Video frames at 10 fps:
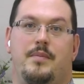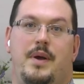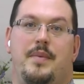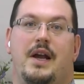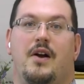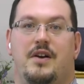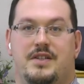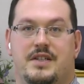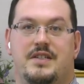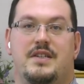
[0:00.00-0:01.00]
baby
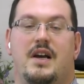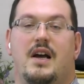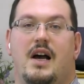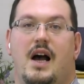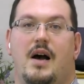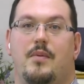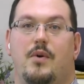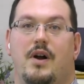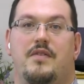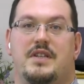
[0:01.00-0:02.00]
carriages um,
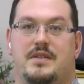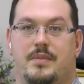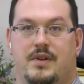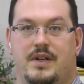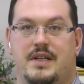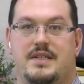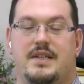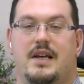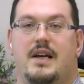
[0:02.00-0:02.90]
or have disabilities.